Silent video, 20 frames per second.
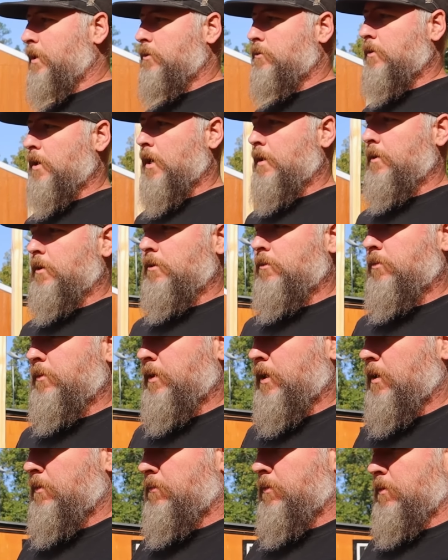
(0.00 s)
going to try this with
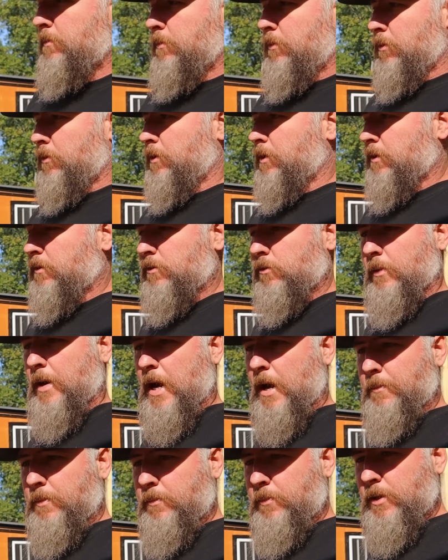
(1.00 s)
an 8 foot board, a
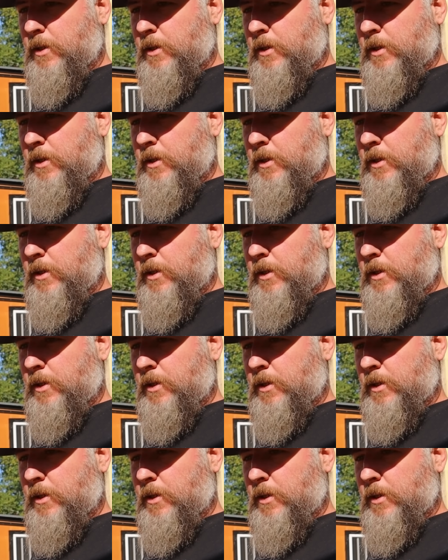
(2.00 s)
scrap